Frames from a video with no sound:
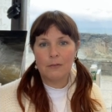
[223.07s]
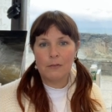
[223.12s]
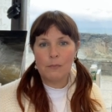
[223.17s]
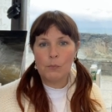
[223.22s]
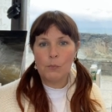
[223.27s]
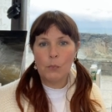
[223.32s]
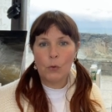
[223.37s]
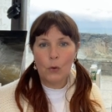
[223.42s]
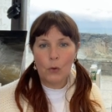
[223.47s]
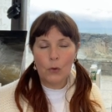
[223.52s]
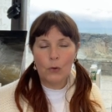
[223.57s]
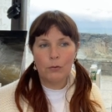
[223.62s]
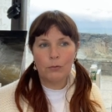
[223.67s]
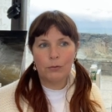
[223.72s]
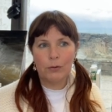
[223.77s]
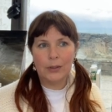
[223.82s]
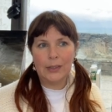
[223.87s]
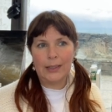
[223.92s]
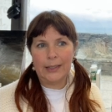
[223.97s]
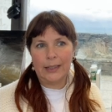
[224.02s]
more
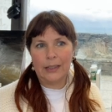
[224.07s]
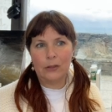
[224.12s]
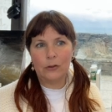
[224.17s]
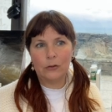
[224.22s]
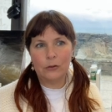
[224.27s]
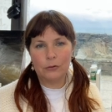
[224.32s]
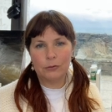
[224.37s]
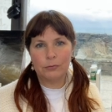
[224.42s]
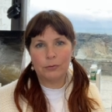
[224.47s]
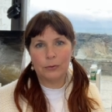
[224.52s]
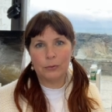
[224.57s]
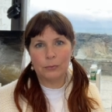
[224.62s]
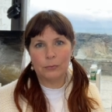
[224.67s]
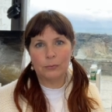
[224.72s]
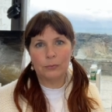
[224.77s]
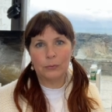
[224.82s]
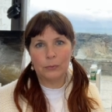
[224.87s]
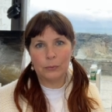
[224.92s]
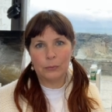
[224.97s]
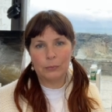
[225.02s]
fully on a full,
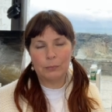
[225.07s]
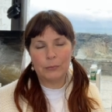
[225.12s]
full